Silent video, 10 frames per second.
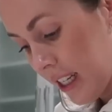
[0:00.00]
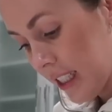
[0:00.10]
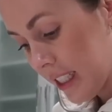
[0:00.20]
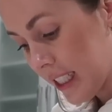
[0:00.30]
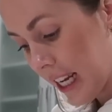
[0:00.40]

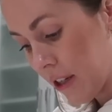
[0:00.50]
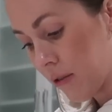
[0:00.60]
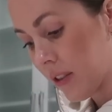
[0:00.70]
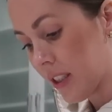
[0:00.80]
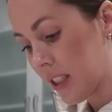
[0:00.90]

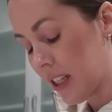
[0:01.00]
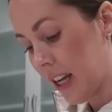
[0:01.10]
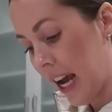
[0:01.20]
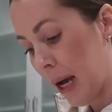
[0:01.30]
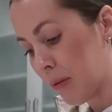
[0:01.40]
Sounds
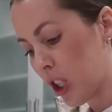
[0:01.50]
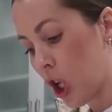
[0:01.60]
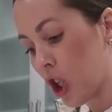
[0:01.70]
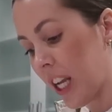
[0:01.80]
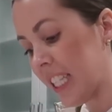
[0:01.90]

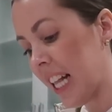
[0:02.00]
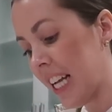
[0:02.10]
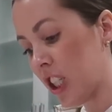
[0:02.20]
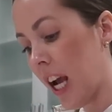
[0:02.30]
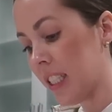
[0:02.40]
absolutely
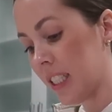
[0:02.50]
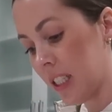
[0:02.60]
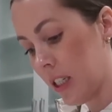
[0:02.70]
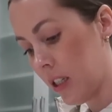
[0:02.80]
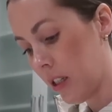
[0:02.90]
delicious.
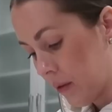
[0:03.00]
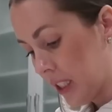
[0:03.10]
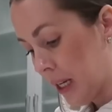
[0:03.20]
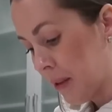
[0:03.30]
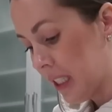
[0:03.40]
What
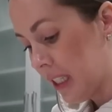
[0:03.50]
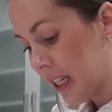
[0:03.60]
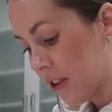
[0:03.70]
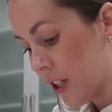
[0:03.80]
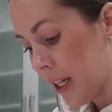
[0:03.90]
time is it?
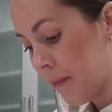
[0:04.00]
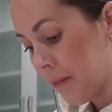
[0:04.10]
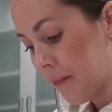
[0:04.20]
8:30?